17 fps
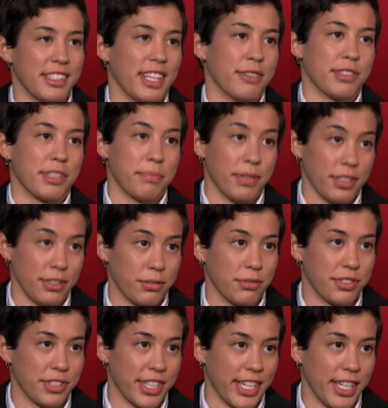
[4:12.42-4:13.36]
and that was a
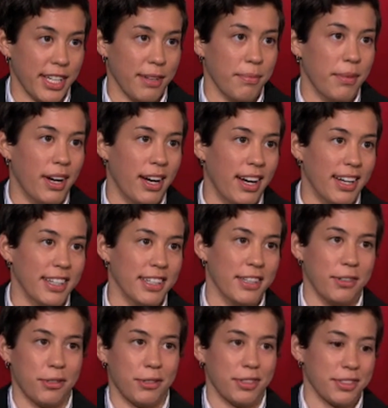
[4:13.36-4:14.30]
political scheme uh,
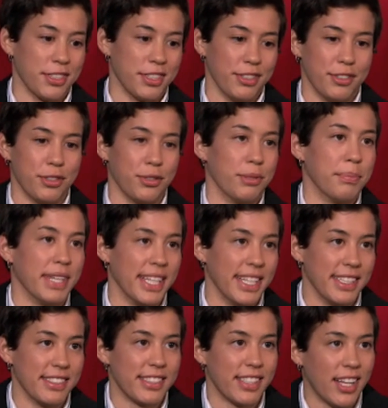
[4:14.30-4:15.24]
in order to, to
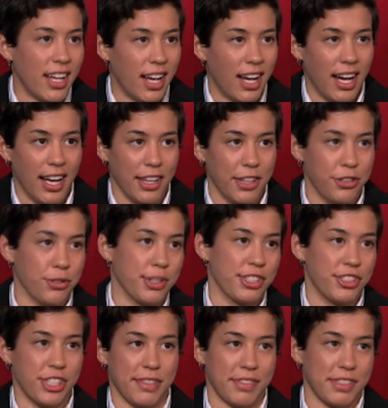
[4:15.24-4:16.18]
appease uh, the
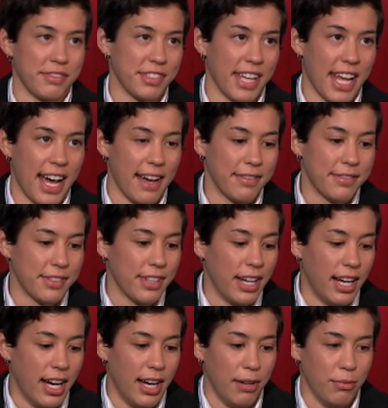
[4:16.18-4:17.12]
Joint Chiefs of Staff
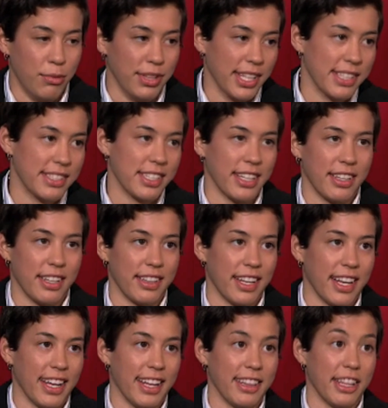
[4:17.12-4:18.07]
um, when they said that
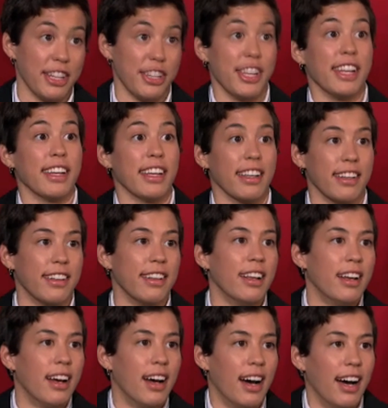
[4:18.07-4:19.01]
they, they needed
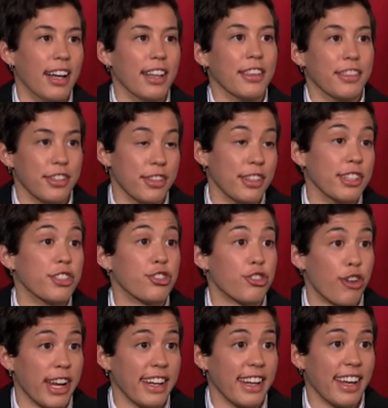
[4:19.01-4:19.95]
uh, th this
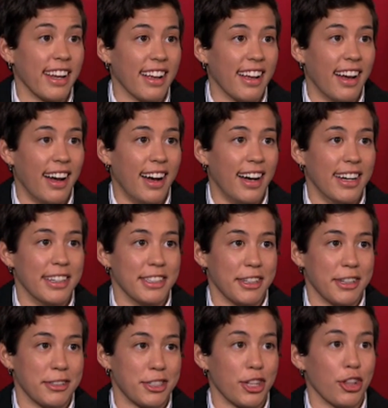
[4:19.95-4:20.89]
training, uh,
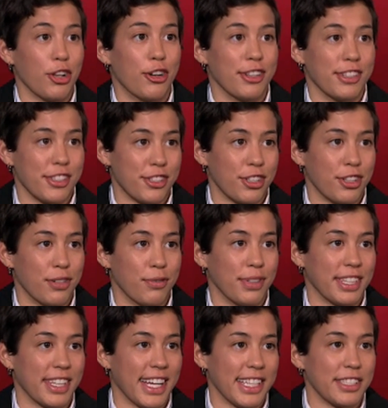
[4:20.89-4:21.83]
you know, to learn to serve
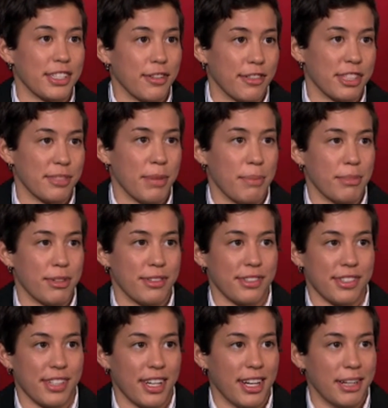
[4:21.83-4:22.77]
with gay service
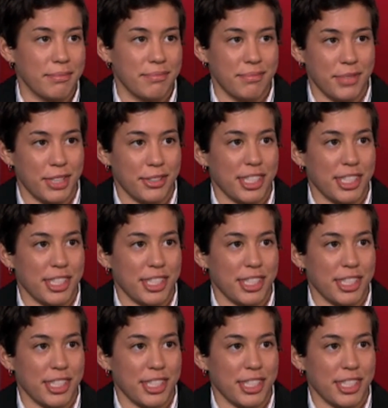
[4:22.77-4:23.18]
members, um, you know,